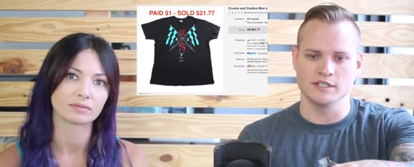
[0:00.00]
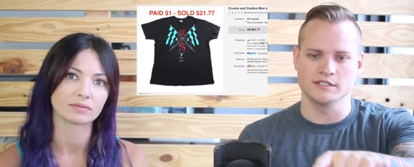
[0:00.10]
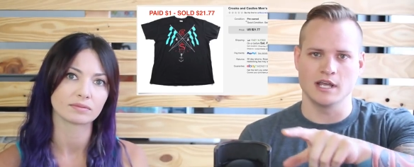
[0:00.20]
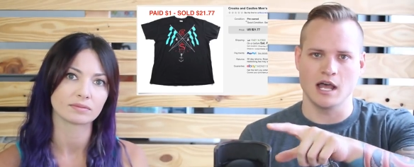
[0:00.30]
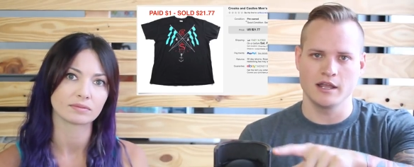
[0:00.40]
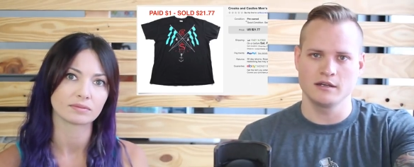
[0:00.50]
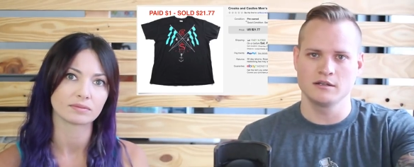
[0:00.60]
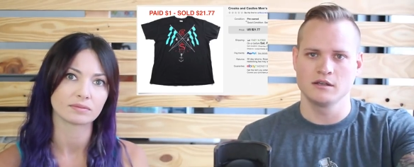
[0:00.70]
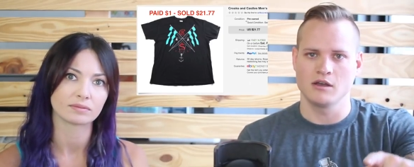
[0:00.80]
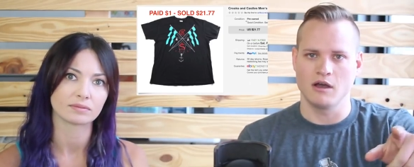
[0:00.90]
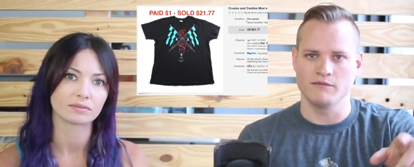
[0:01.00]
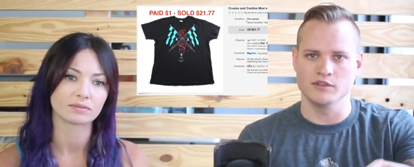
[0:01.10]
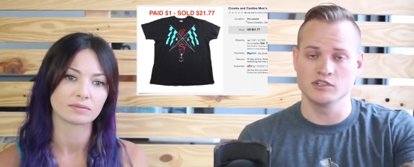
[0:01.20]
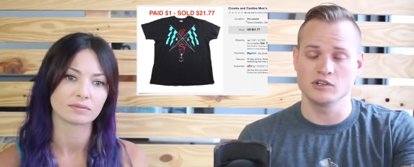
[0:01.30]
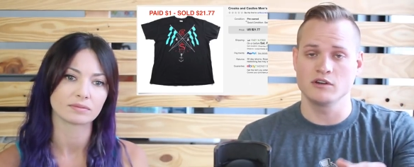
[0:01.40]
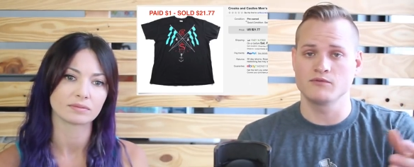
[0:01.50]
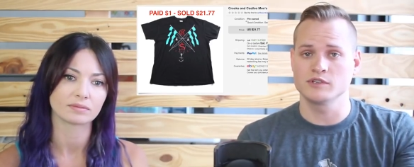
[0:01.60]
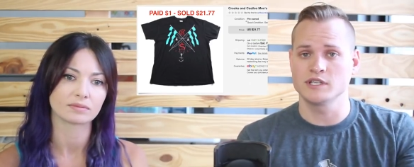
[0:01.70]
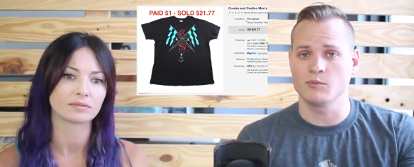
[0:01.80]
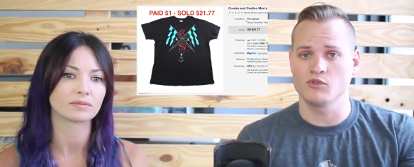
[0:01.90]
Speaker 1: design of the shirt
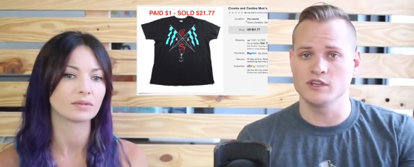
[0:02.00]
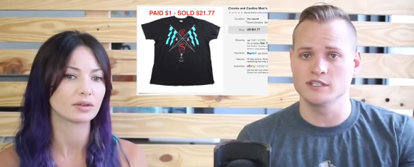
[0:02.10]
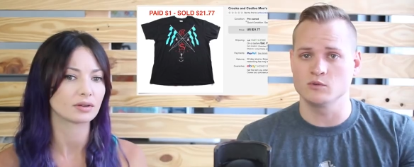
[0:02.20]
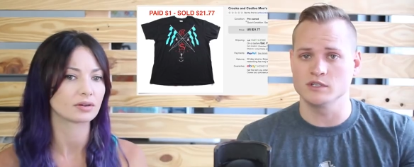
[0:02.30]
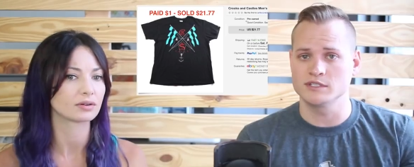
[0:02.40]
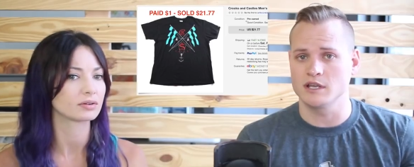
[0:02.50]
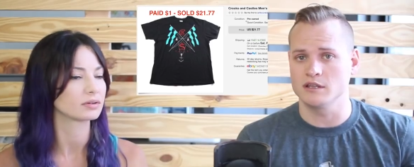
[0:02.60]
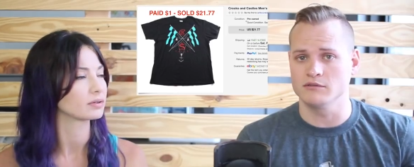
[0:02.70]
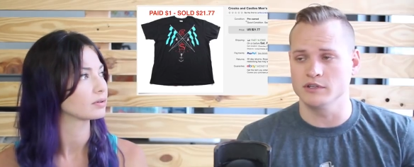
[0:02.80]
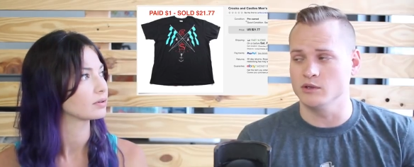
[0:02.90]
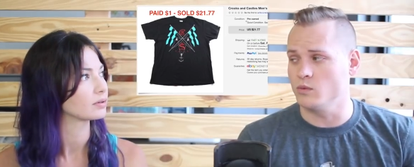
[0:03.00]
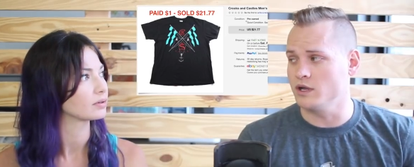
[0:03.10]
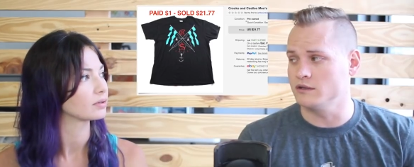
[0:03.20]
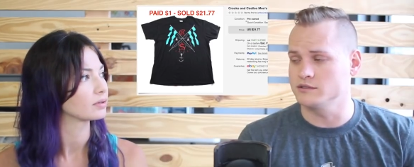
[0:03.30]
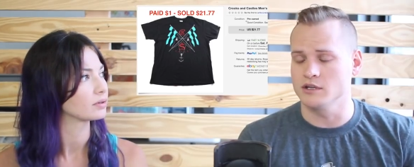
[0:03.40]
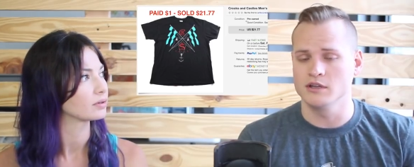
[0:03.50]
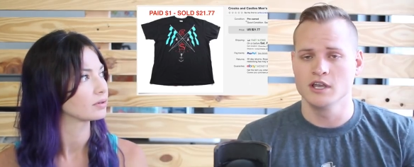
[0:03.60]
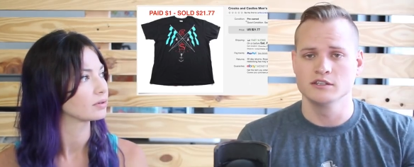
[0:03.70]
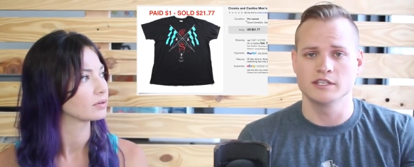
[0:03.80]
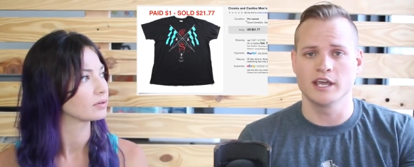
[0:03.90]
for some reason was selling really well so
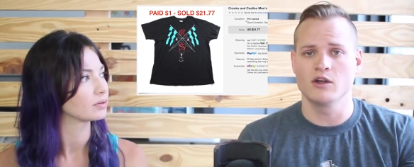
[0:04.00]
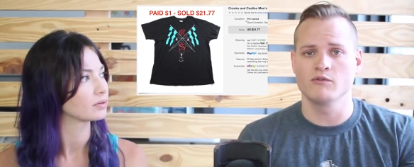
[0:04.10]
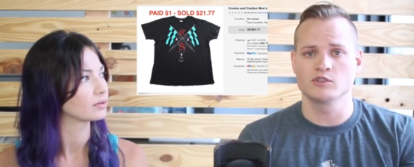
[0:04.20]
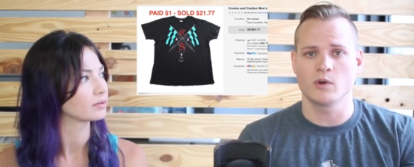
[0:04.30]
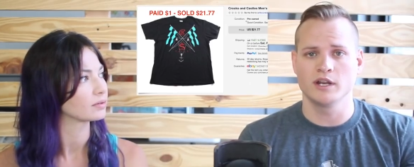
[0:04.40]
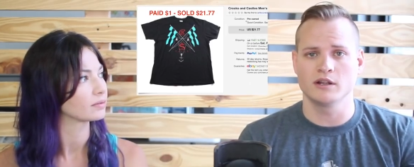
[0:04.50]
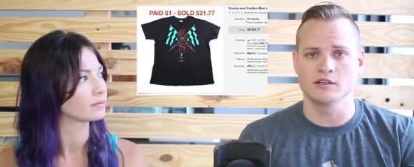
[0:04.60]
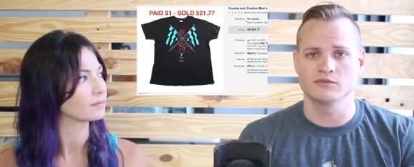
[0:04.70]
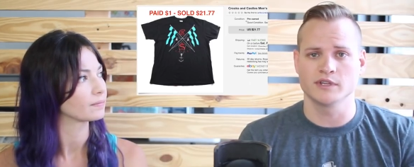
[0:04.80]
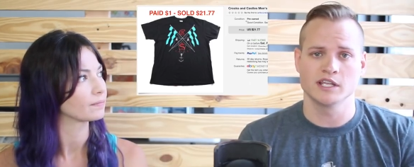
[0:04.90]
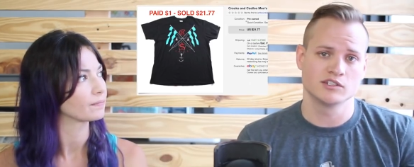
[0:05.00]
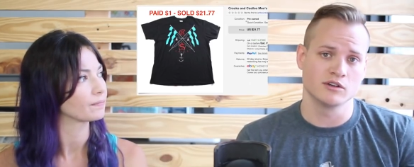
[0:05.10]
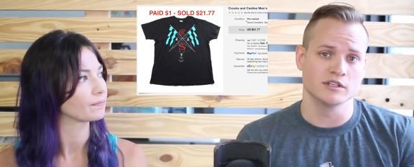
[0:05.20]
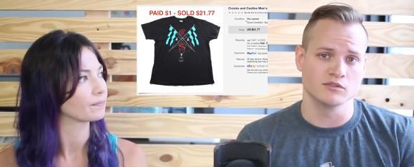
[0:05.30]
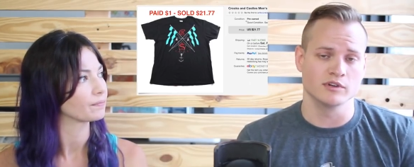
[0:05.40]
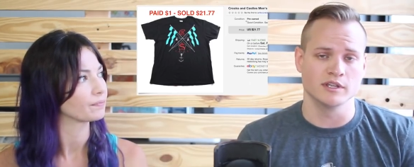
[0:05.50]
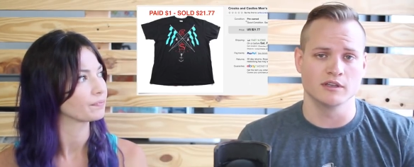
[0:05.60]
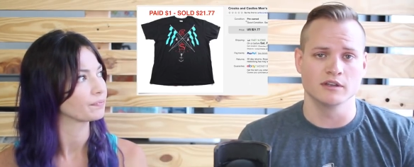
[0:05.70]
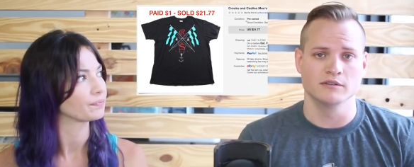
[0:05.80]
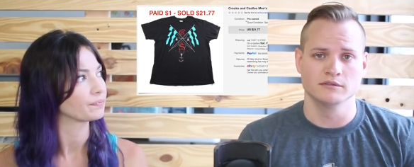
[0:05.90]
to get over $20 for that shirt is a really
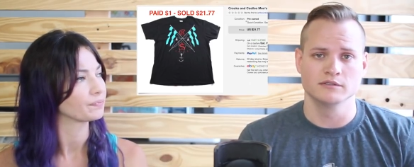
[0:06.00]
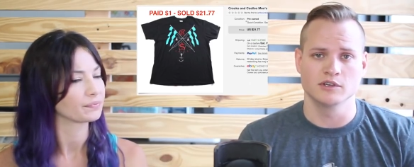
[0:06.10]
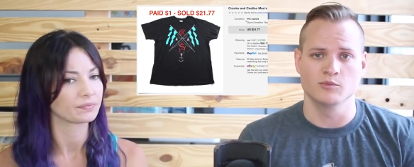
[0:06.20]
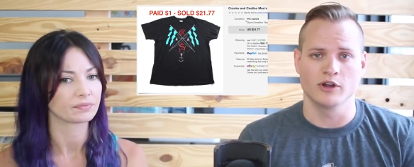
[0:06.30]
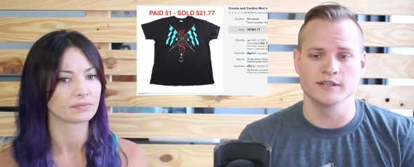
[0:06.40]
good good